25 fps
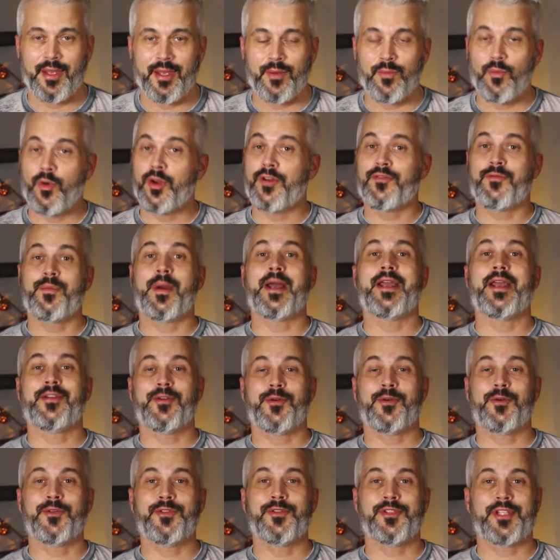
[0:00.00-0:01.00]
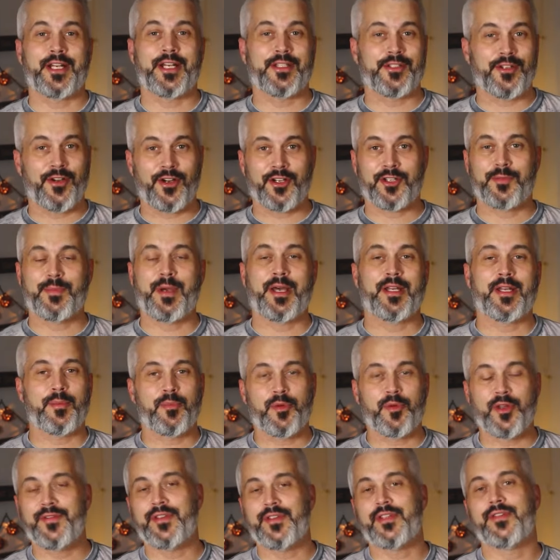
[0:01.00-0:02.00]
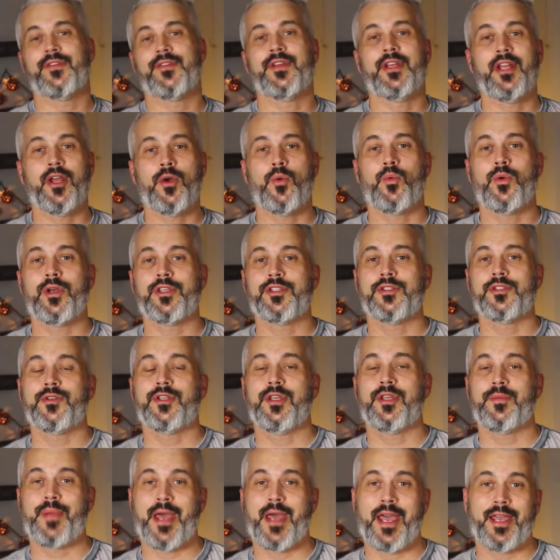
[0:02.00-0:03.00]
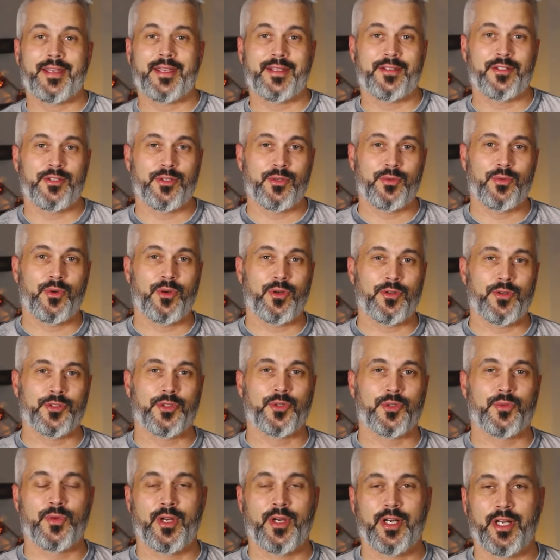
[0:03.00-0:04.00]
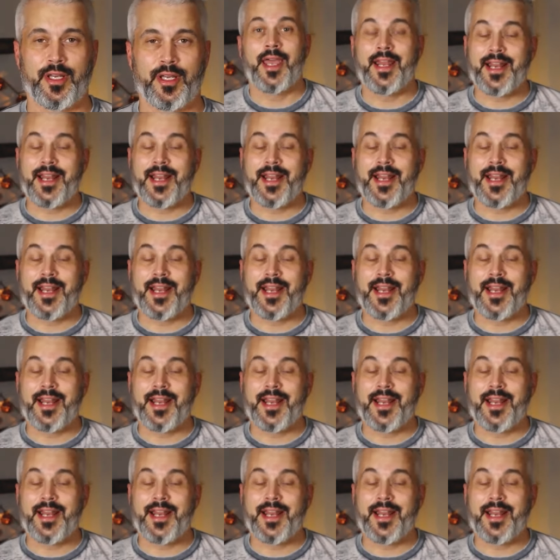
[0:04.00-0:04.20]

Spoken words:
And one of my goals that I talked about in a previous video was to get back into ultra running.